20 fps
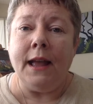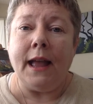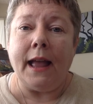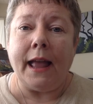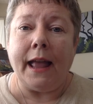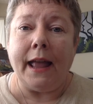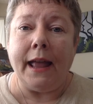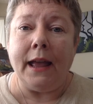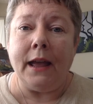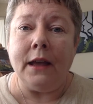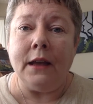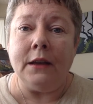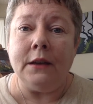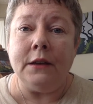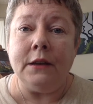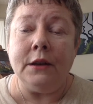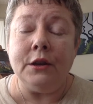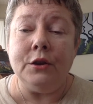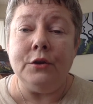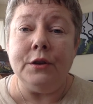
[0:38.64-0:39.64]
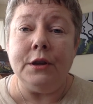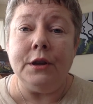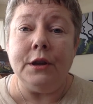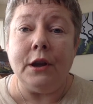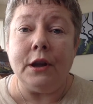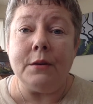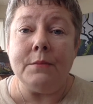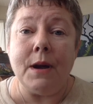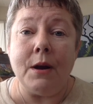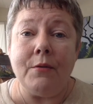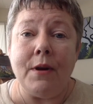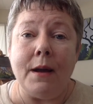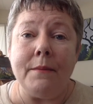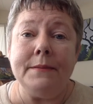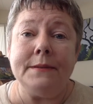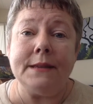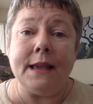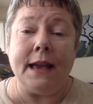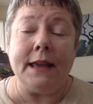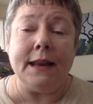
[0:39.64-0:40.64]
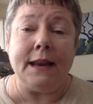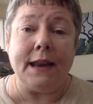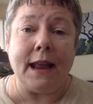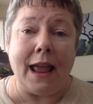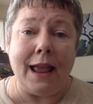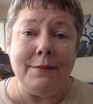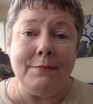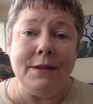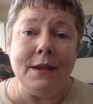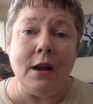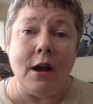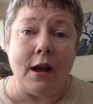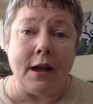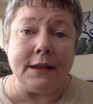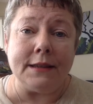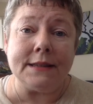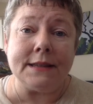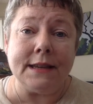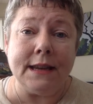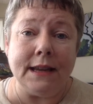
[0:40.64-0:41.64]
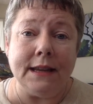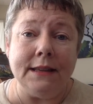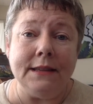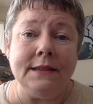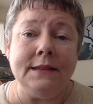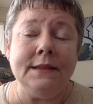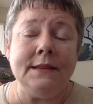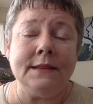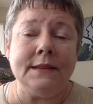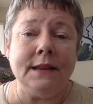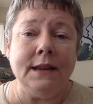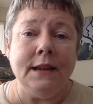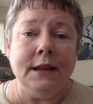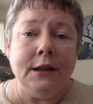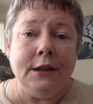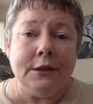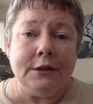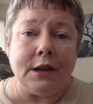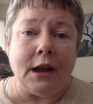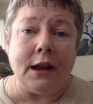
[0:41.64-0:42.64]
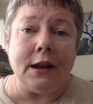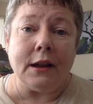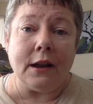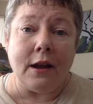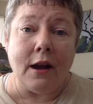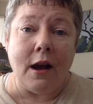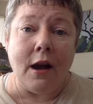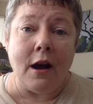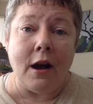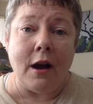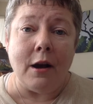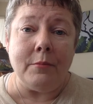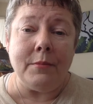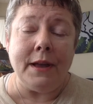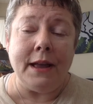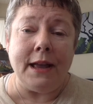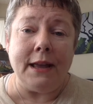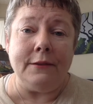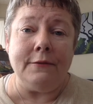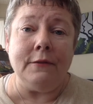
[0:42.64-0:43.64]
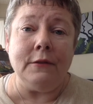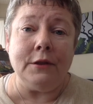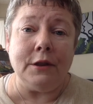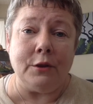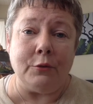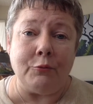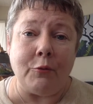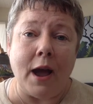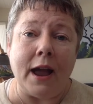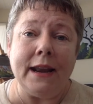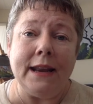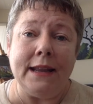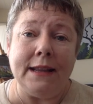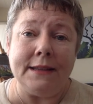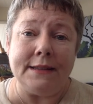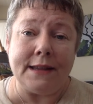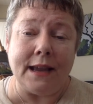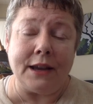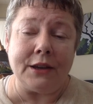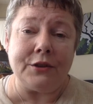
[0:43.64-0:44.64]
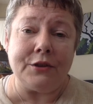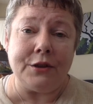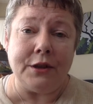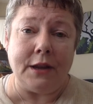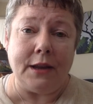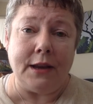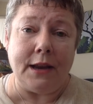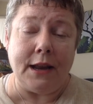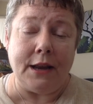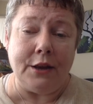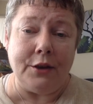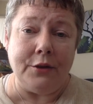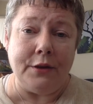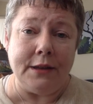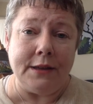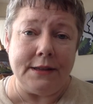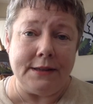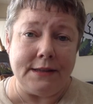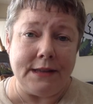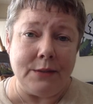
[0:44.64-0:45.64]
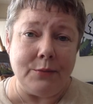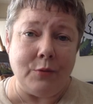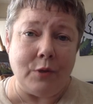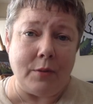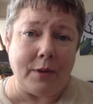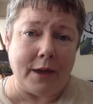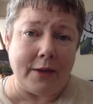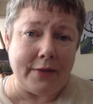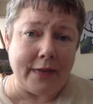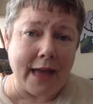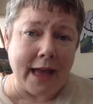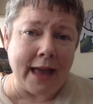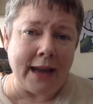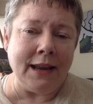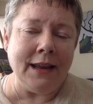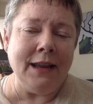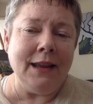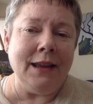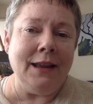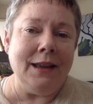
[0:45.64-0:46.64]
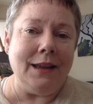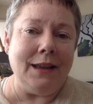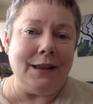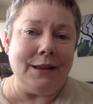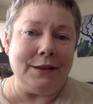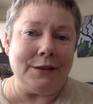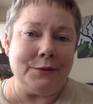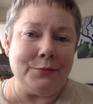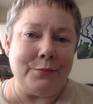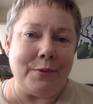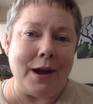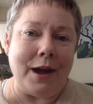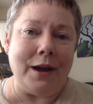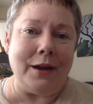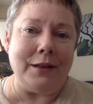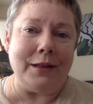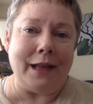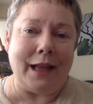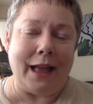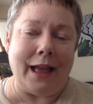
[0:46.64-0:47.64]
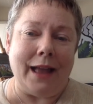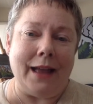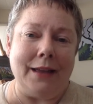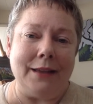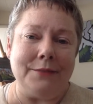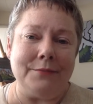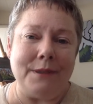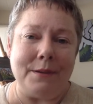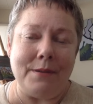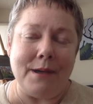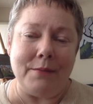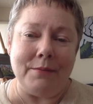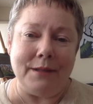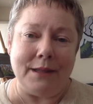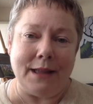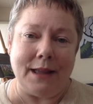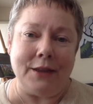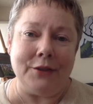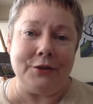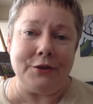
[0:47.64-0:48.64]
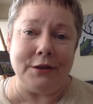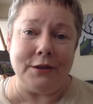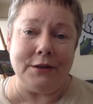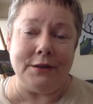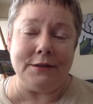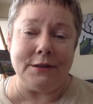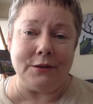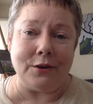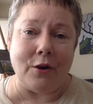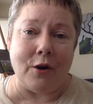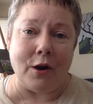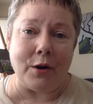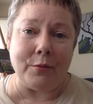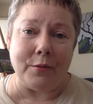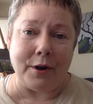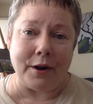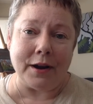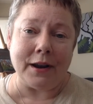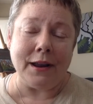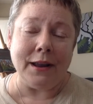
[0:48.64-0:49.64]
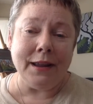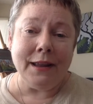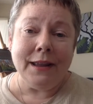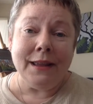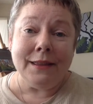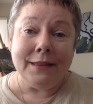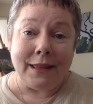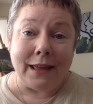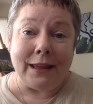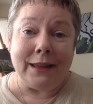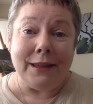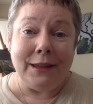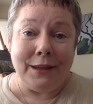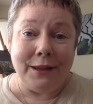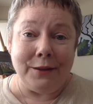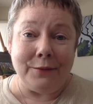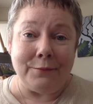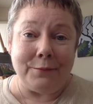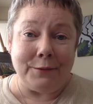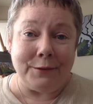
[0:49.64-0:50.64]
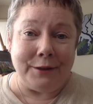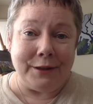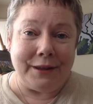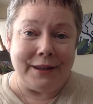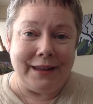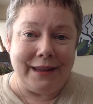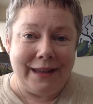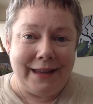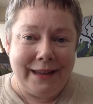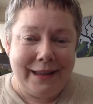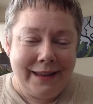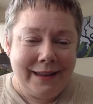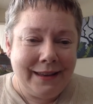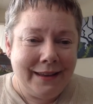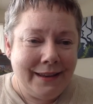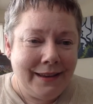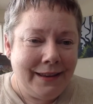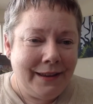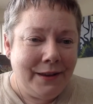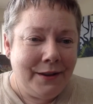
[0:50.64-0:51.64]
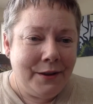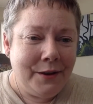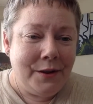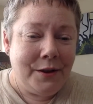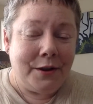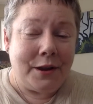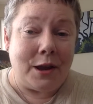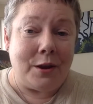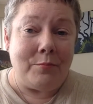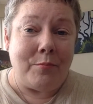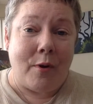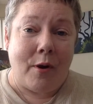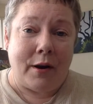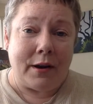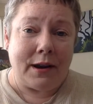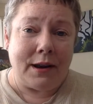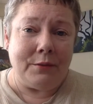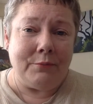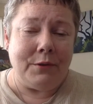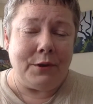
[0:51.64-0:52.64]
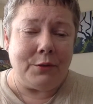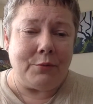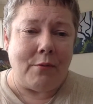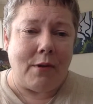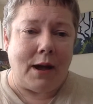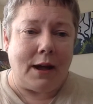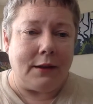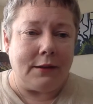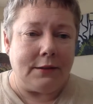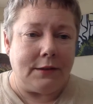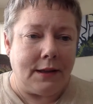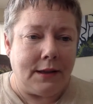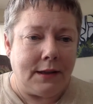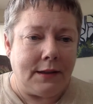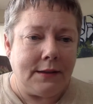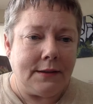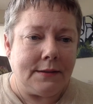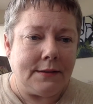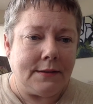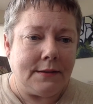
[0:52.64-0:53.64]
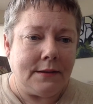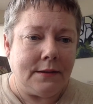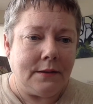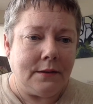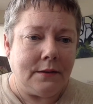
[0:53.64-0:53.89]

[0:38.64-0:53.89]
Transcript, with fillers: And you can go to my website at amyhoskins.com and the writing section, and you can see more about that as well as my publications and artwork. Thank you for looking. A bargain with wildness.